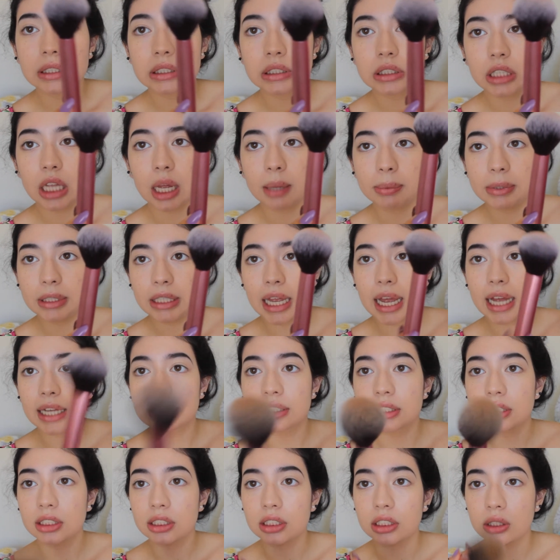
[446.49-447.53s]
tap the
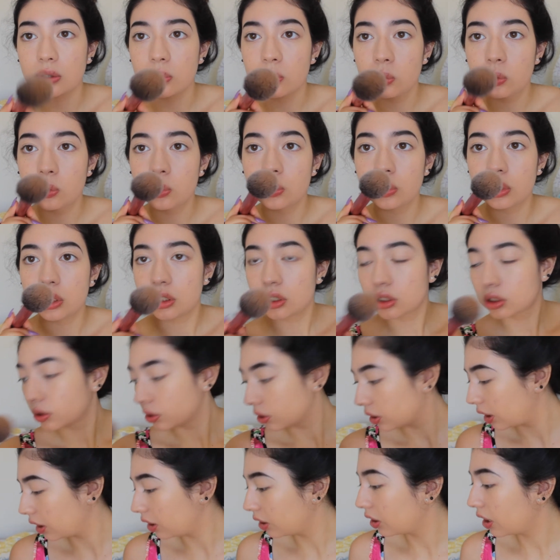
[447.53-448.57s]
axis, and ooh, it looks,
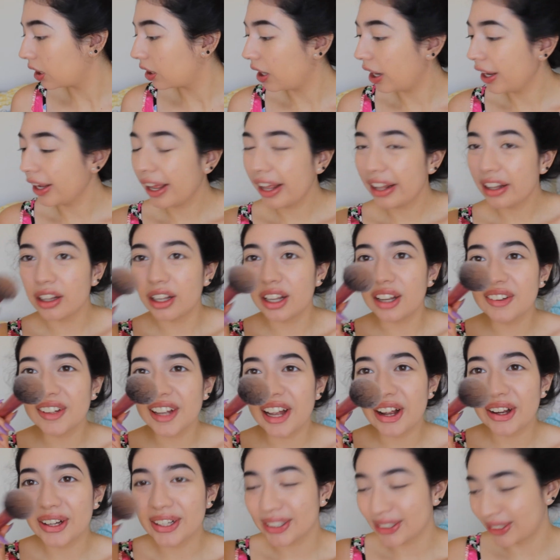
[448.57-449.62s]
I, lo I love
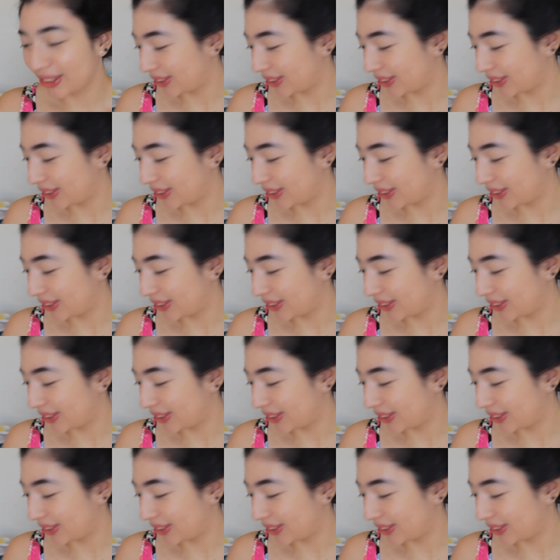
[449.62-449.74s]
how it